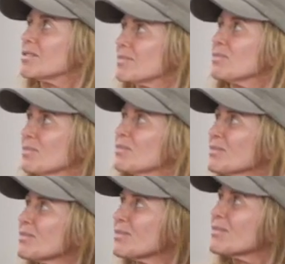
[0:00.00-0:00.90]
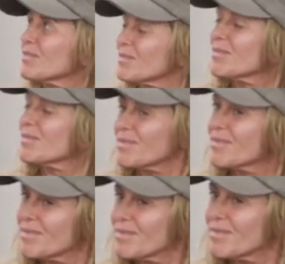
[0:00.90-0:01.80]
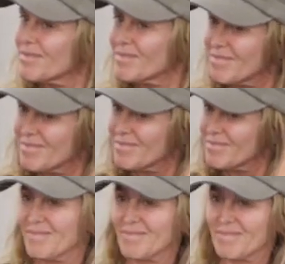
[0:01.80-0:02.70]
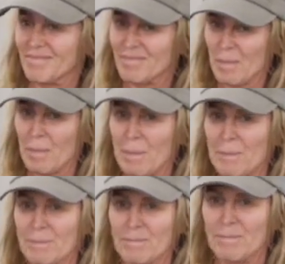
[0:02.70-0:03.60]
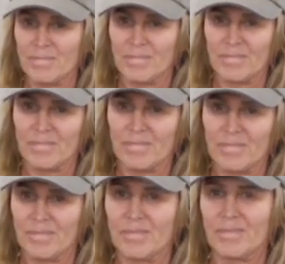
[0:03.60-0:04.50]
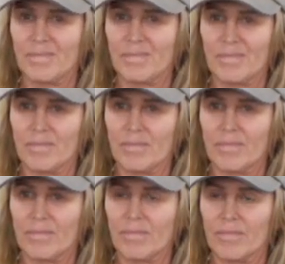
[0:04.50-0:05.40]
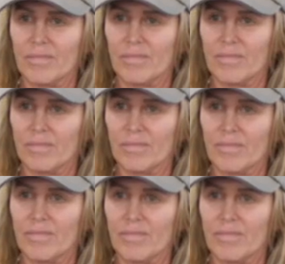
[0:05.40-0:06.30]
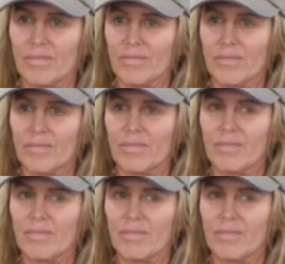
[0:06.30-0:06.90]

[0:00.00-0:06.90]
No words are spoken by the person on screen.